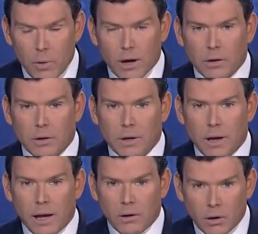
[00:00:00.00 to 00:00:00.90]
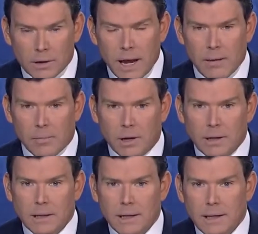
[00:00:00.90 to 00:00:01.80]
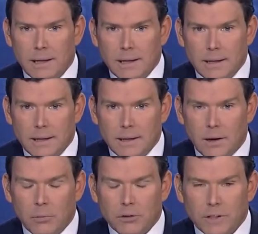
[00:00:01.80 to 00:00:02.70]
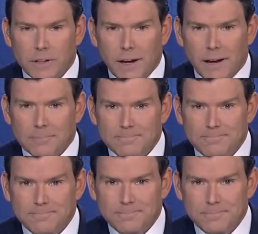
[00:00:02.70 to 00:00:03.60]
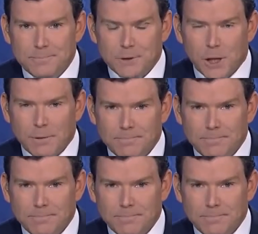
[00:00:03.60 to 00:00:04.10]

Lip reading: the record and on camera, hopefully today. John?